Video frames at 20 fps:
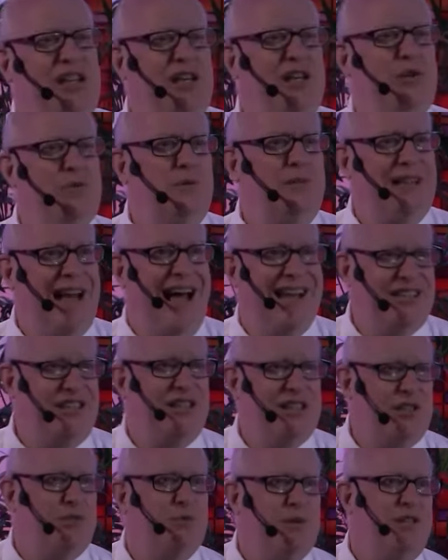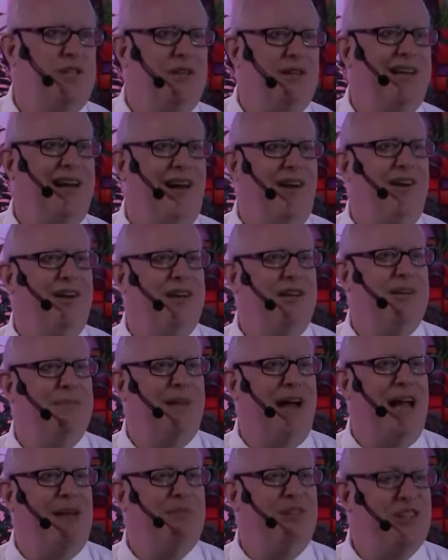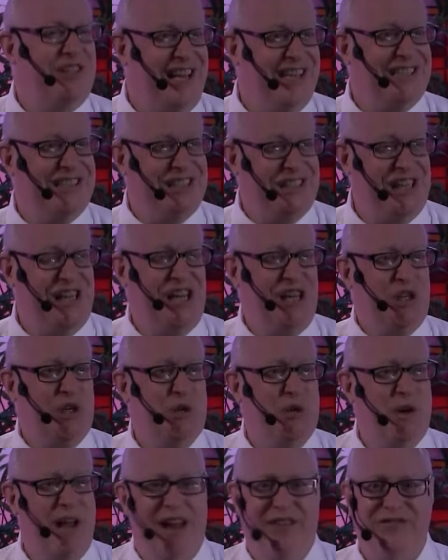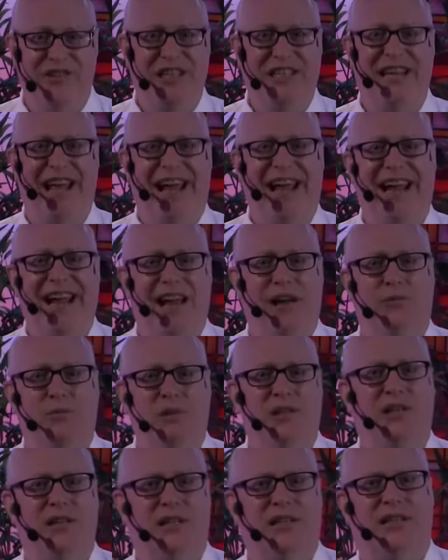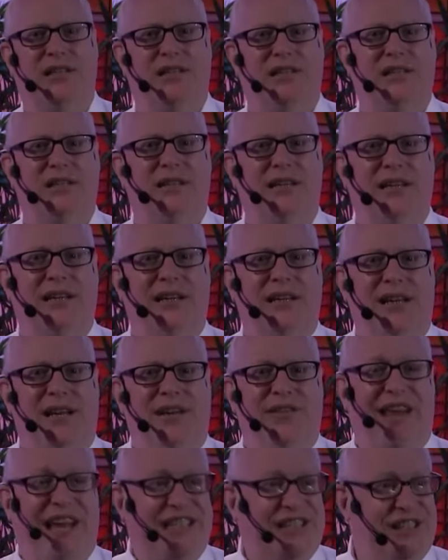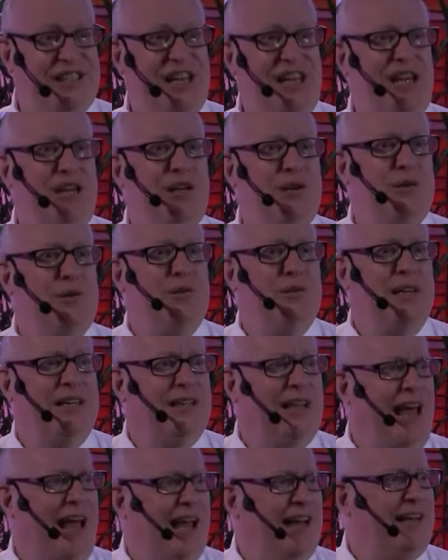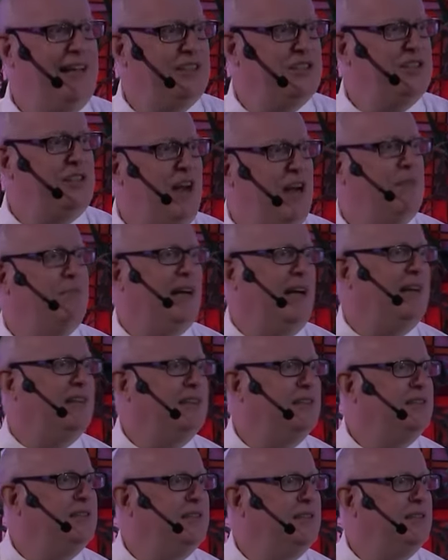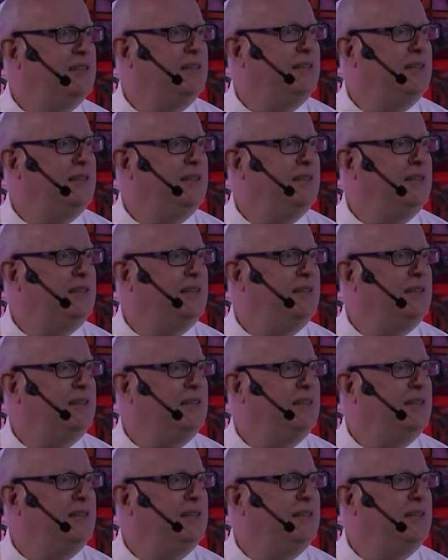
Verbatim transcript: you not just when you're carrying your Bible. They see you every day at work. They see you in line at Starbucks.